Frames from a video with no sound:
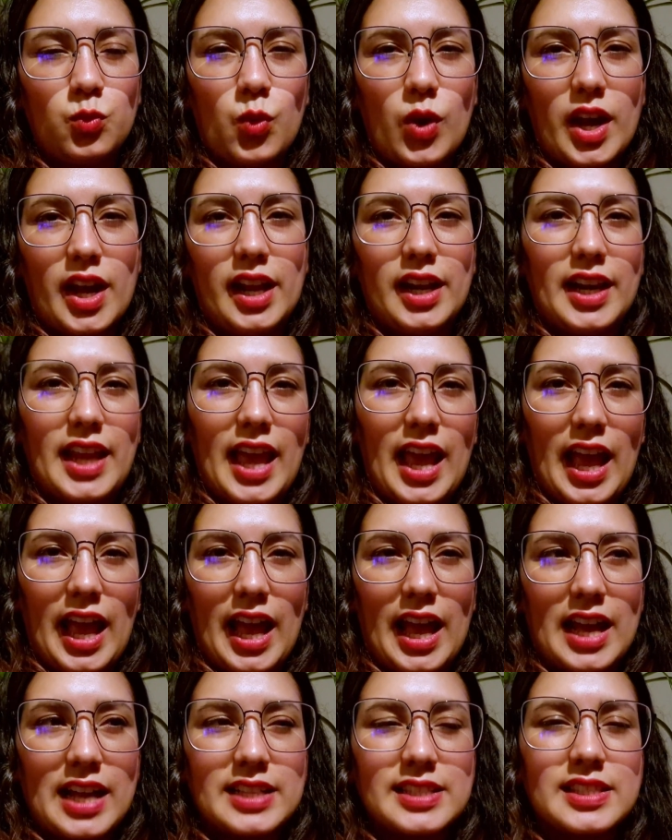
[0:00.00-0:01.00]
one
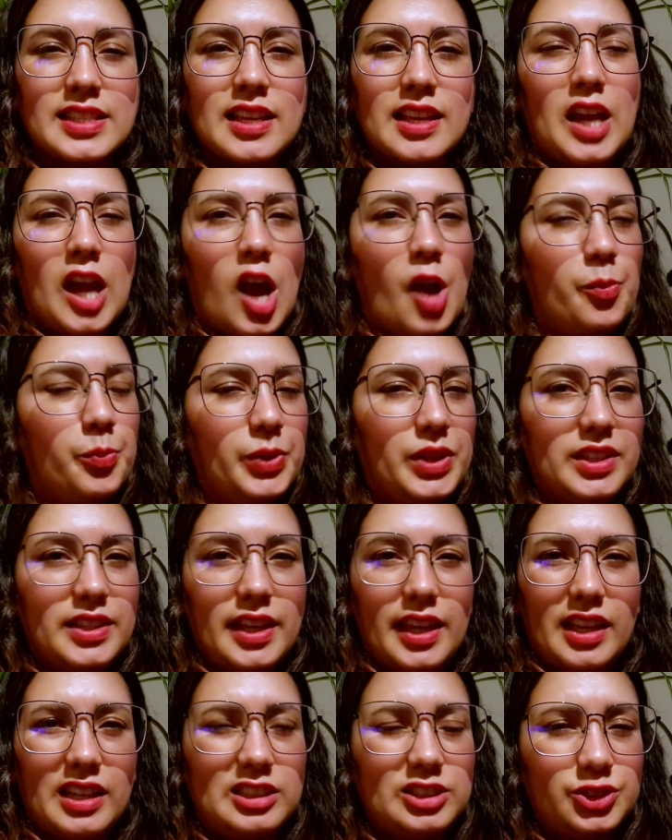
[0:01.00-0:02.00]
has a pretty
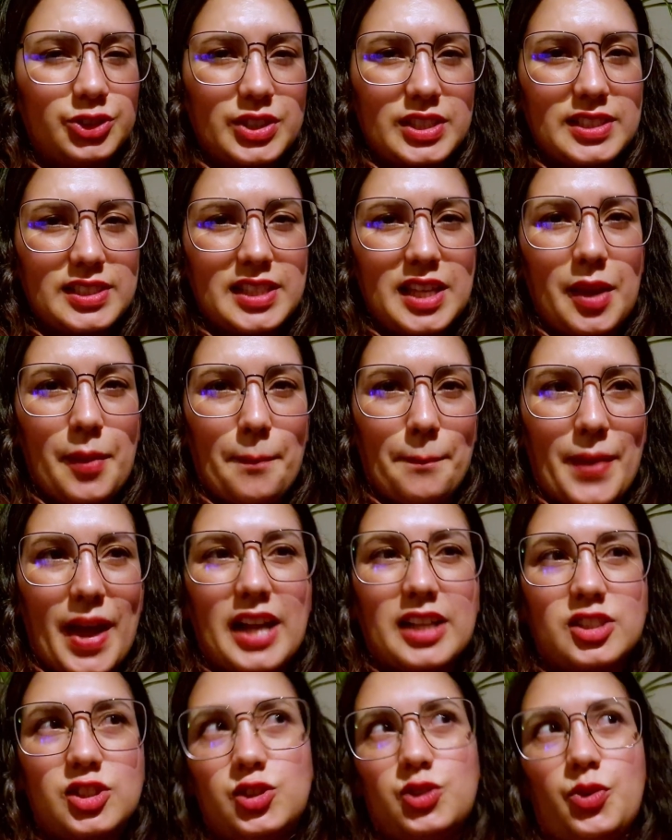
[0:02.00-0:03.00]
interesting
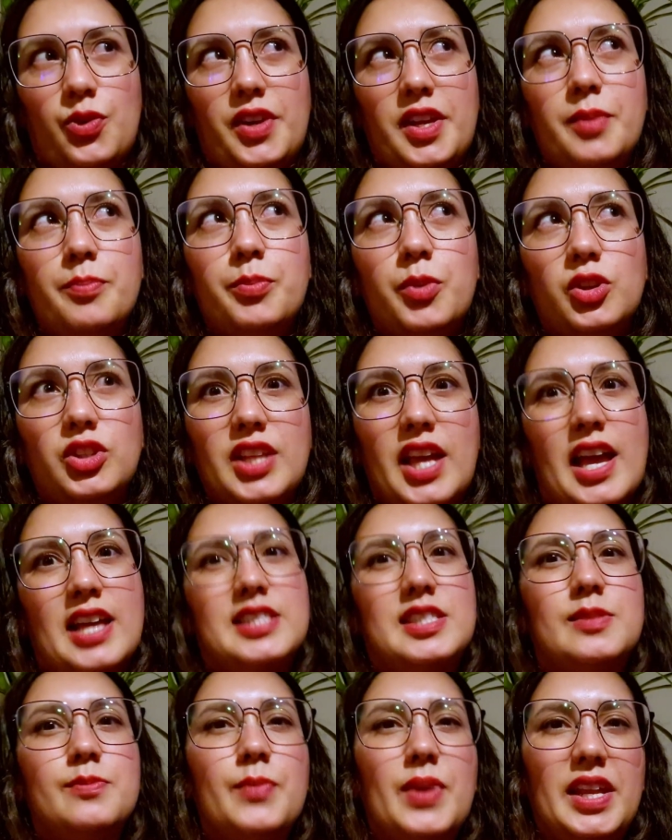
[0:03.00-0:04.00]
backstory, but
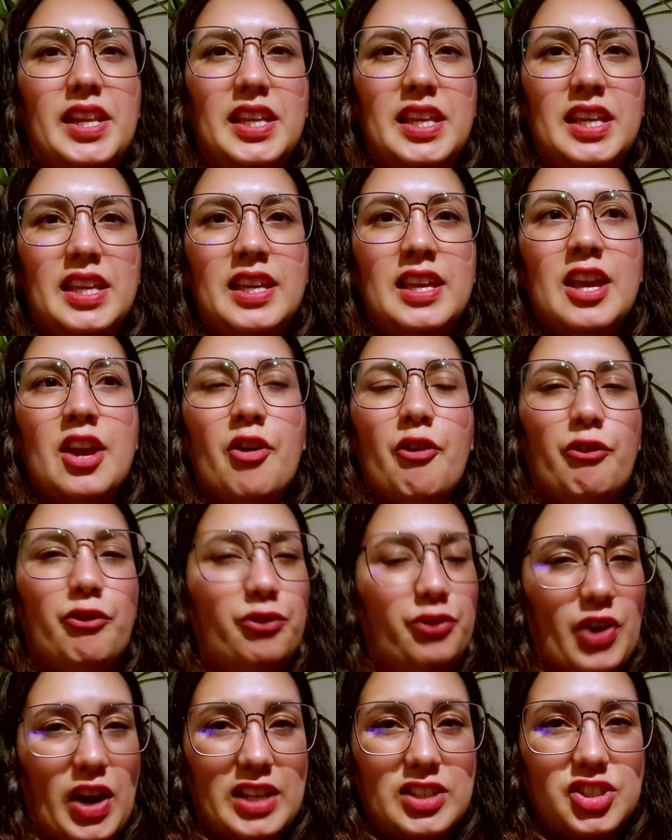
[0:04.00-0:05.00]
as many
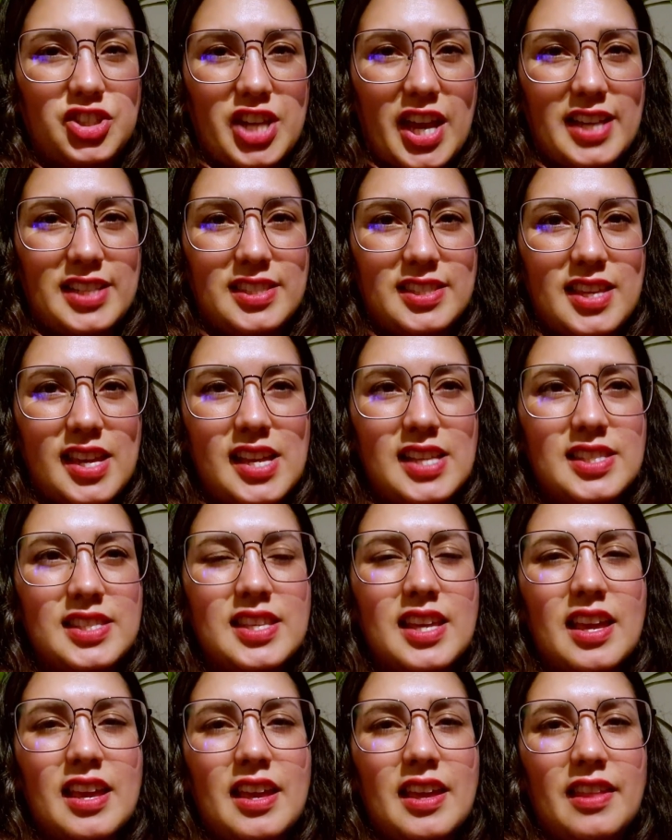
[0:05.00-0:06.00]
franchises,
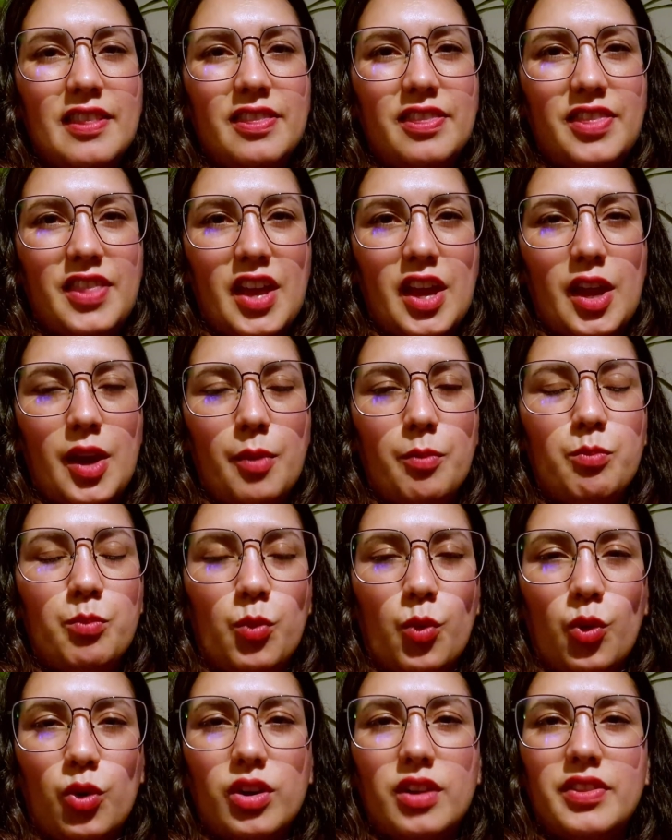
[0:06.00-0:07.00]
the
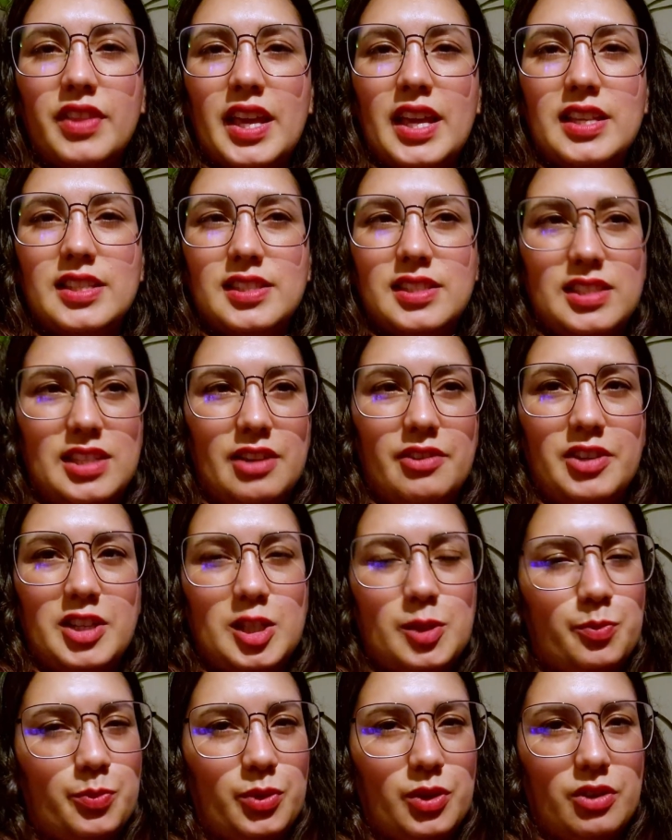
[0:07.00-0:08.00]
more the
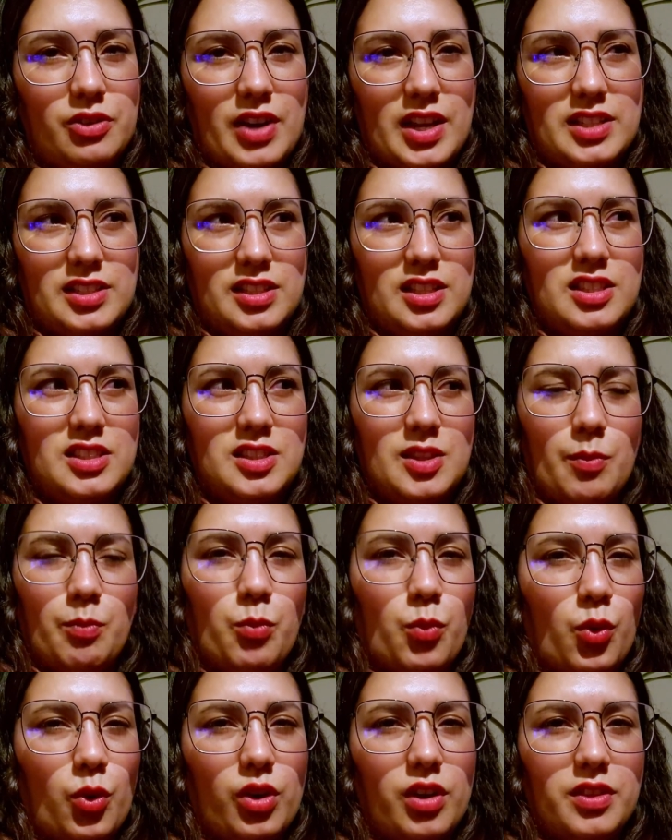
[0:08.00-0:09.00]
series progresses, the
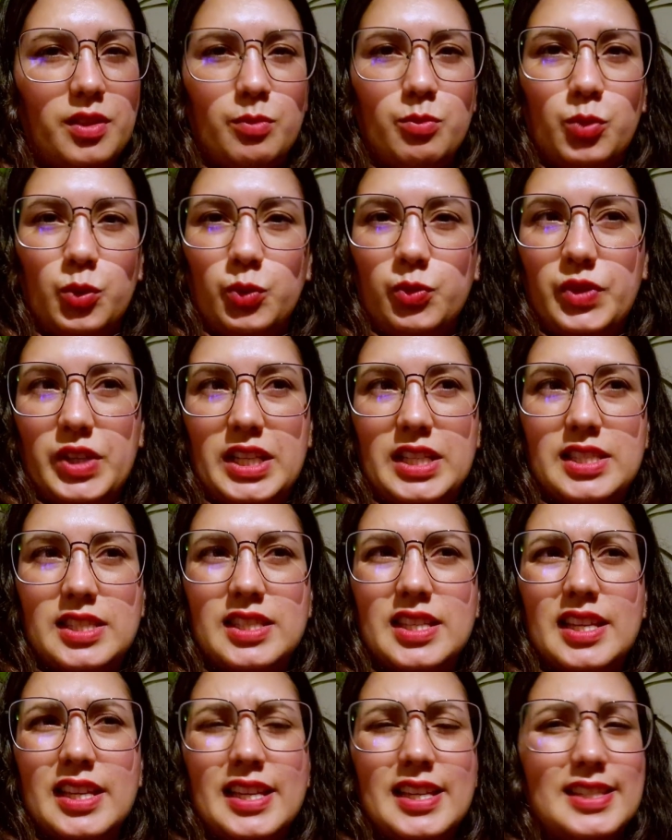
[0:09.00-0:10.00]
more the movies
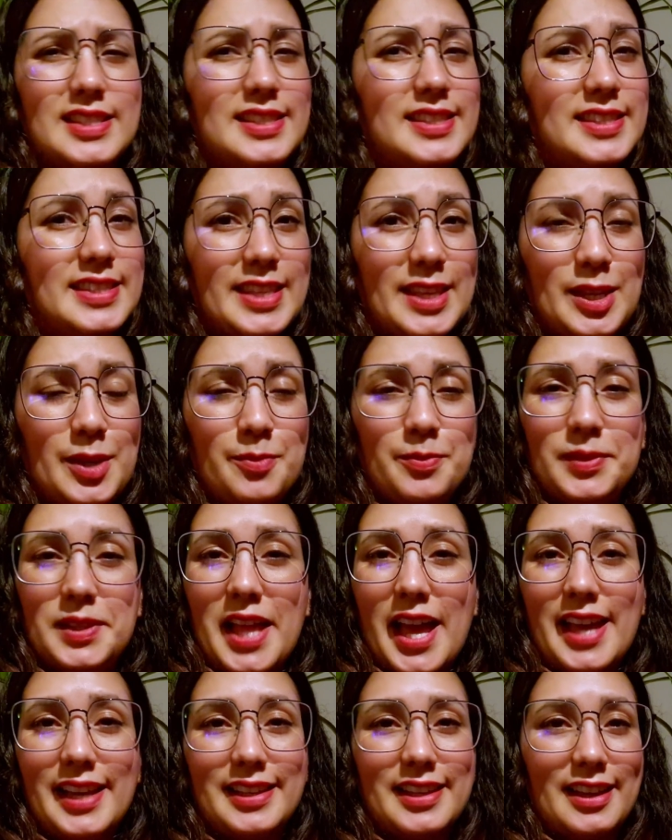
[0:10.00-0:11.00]
seem
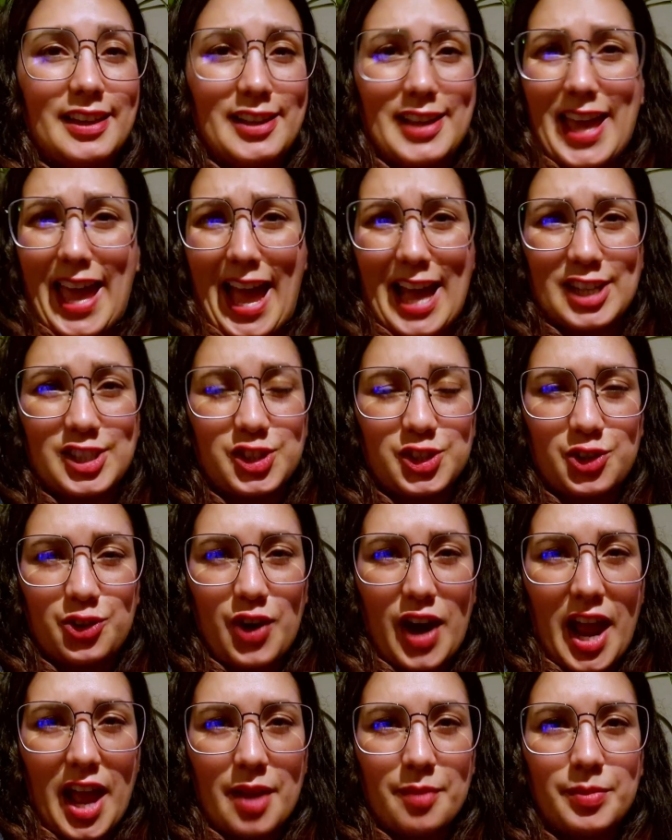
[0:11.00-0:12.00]
like a cash
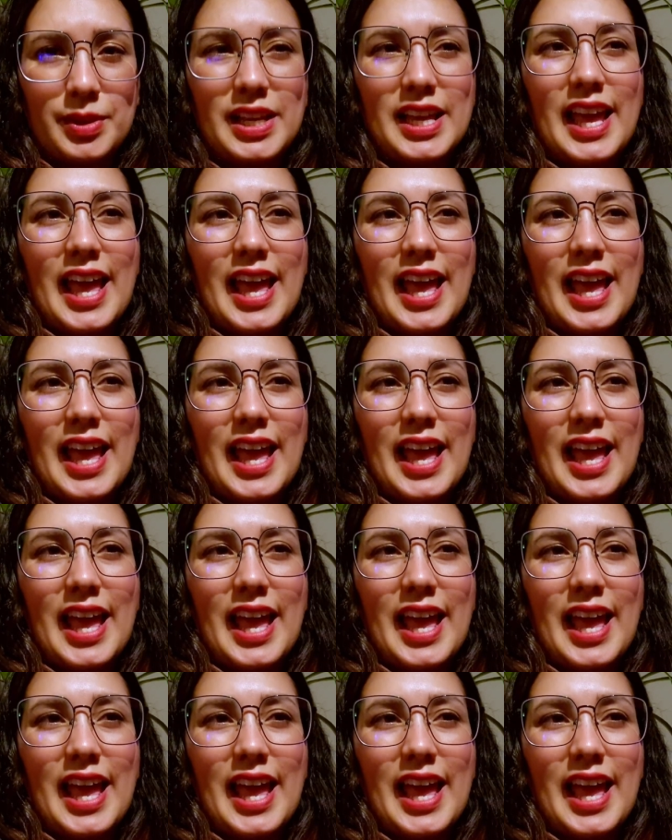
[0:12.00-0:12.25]
grab,